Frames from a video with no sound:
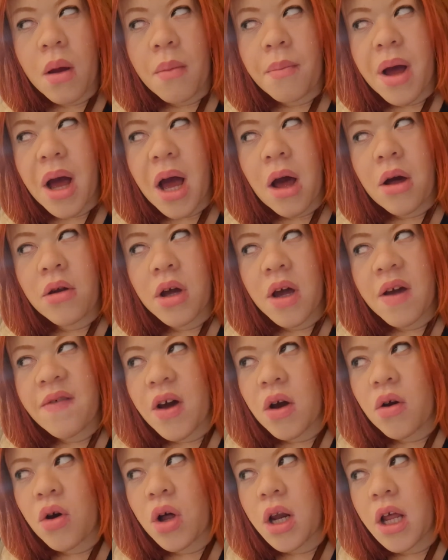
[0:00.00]
But how long have
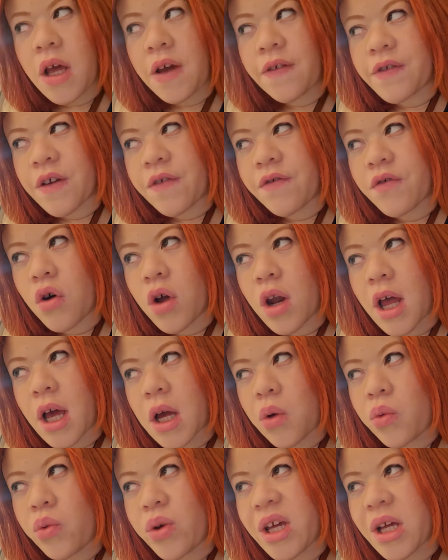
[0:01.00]
I got left? I've got
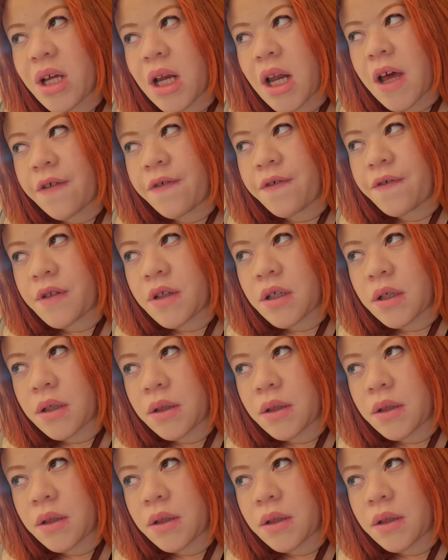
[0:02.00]
like a week left.